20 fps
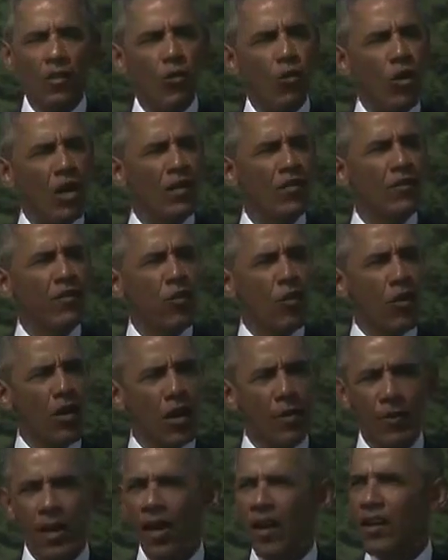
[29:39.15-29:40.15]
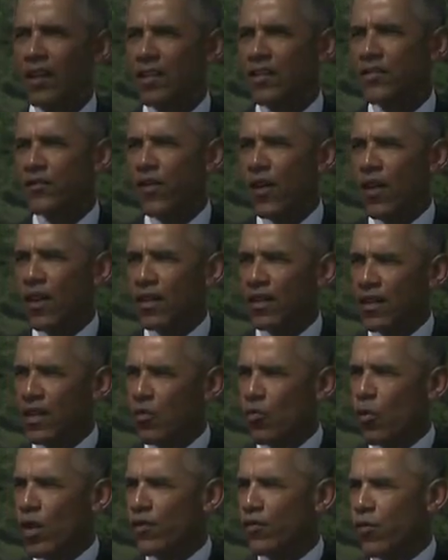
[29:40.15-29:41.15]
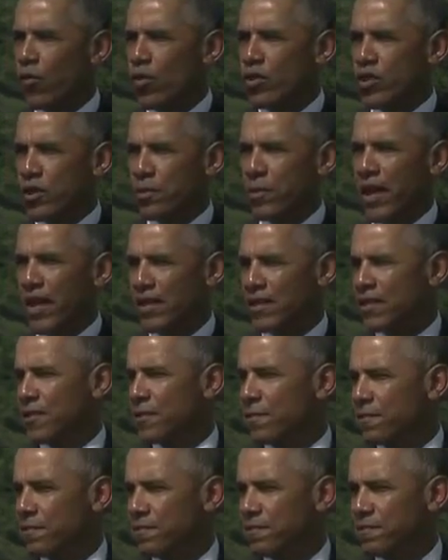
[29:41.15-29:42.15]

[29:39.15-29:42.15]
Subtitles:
one for America's fallen and one for Japan's.